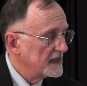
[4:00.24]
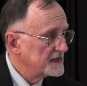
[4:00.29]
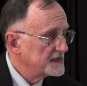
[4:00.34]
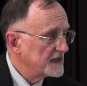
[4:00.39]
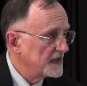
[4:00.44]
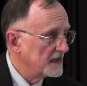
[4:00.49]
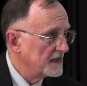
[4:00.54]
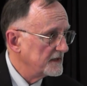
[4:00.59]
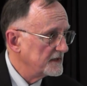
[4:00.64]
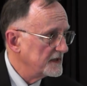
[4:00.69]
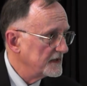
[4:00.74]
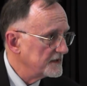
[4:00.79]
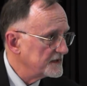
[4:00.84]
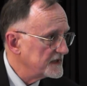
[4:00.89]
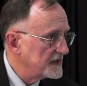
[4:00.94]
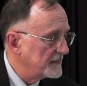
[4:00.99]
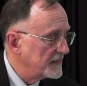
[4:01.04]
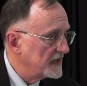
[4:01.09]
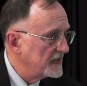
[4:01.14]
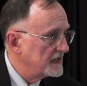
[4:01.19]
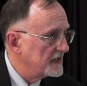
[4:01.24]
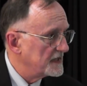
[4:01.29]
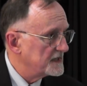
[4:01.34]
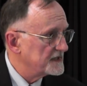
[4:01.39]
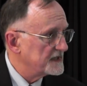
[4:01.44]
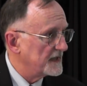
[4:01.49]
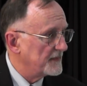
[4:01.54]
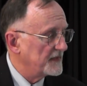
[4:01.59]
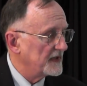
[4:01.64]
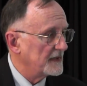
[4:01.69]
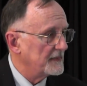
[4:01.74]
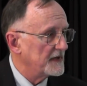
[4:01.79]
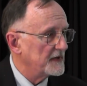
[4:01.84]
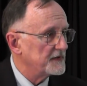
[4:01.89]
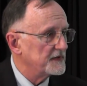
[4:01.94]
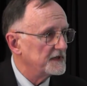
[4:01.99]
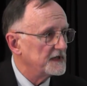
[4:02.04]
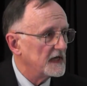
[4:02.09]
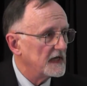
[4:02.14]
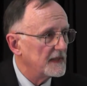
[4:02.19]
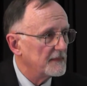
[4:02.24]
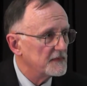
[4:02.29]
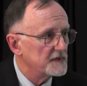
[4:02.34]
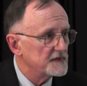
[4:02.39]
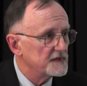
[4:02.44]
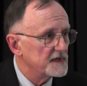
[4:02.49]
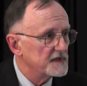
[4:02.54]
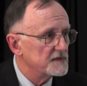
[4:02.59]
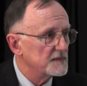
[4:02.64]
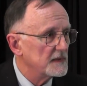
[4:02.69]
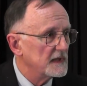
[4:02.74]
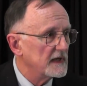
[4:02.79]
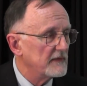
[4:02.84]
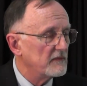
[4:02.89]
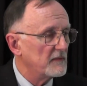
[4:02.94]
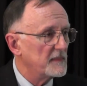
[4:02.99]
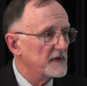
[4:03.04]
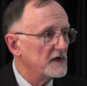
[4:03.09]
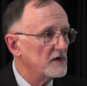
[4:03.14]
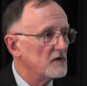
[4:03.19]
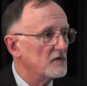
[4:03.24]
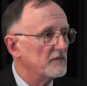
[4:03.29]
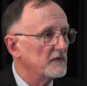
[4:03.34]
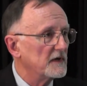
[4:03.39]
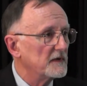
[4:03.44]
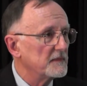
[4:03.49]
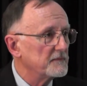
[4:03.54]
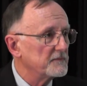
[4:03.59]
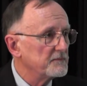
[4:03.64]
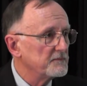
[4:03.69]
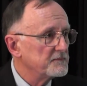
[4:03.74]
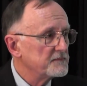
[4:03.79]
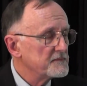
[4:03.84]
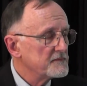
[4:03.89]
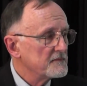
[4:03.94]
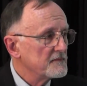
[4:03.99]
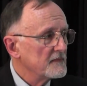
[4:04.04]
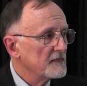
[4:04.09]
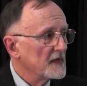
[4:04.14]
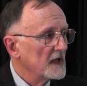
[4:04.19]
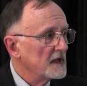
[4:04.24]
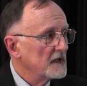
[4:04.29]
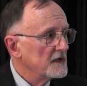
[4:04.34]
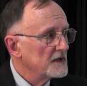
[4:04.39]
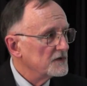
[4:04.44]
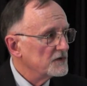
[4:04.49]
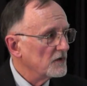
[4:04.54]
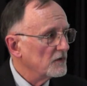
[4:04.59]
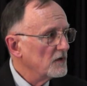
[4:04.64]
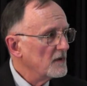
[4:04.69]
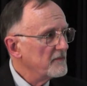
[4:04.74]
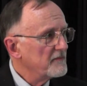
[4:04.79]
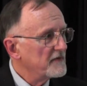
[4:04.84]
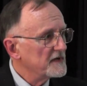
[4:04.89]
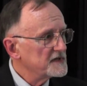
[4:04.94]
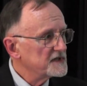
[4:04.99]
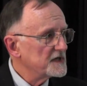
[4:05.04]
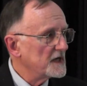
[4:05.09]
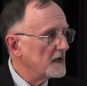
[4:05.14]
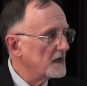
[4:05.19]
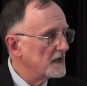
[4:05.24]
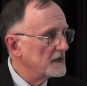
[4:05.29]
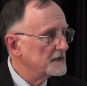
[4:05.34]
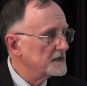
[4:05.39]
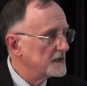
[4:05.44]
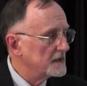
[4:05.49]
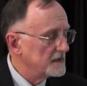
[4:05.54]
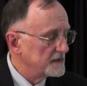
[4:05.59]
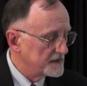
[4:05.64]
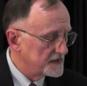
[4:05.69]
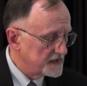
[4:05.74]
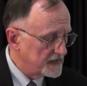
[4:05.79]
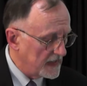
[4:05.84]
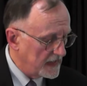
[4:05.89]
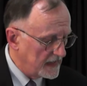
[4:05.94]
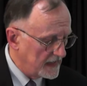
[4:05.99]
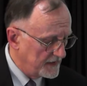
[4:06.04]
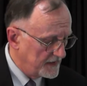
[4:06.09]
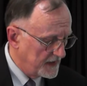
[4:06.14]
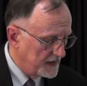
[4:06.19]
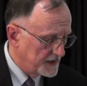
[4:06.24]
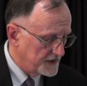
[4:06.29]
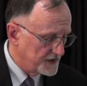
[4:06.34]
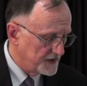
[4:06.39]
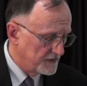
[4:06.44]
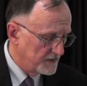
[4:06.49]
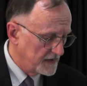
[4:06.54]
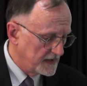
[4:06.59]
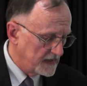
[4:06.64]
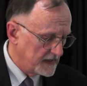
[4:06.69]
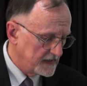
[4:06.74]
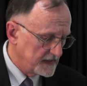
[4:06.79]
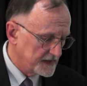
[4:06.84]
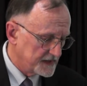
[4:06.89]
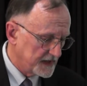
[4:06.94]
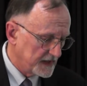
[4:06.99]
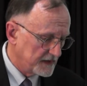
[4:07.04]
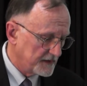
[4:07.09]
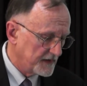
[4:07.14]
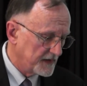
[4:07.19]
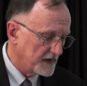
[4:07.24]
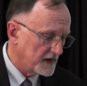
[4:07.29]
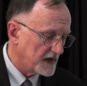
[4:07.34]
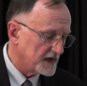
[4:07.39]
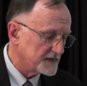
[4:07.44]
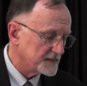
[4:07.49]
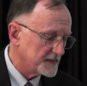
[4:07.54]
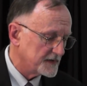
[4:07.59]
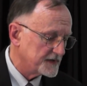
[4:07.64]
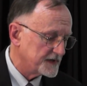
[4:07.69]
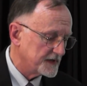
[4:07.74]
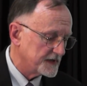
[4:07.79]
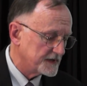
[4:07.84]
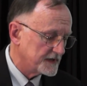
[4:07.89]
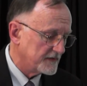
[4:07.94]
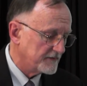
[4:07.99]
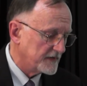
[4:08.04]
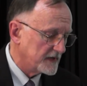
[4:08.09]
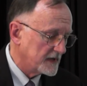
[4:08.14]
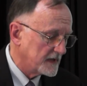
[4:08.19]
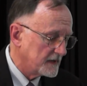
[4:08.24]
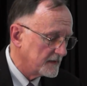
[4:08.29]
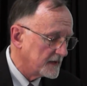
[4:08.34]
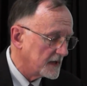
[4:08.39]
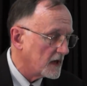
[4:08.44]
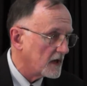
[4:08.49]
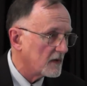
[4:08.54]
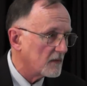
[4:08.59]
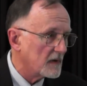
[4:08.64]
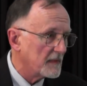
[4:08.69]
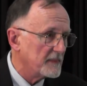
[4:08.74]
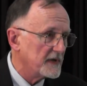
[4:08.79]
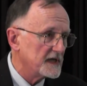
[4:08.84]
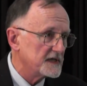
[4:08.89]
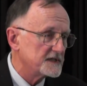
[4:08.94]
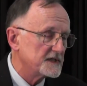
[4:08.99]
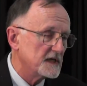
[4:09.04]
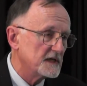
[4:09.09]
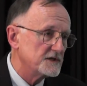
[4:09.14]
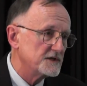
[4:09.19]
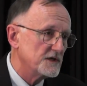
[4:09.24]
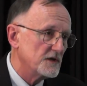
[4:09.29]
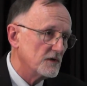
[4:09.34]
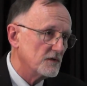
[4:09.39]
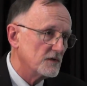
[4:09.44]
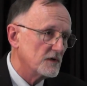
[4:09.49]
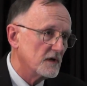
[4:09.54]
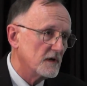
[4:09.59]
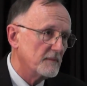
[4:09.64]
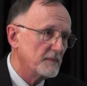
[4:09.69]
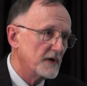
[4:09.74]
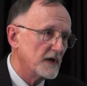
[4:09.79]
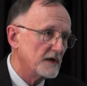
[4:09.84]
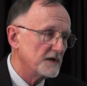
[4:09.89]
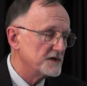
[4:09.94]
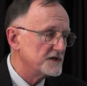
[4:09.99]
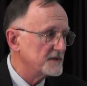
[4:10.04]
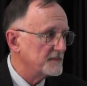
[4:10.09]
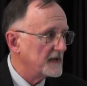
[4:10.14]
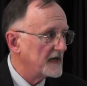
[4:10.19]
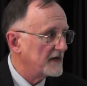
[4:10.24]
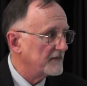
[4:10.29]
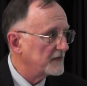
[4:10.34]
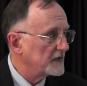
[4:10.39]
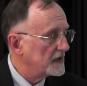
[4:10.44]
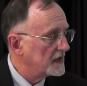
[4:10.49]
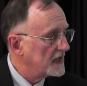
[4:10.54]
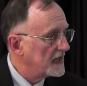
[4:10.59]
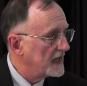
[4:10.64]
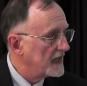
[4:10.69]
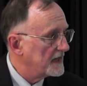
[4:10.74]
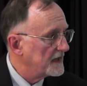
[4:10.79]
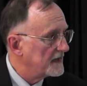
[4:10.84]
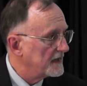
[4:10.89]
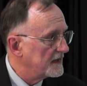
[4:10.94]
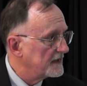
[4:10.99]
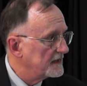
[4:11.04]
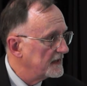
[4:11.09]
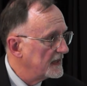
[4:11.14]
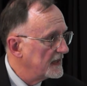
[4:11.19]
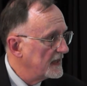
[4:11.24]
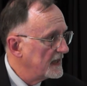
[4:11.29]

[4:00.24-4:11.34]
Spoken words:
He said, until somebody does something about the diamonds, this will never be over. So a group of us started to study the issue. We did this under the auspices of an Ottawa-based NGO called Partnership Africa Canada.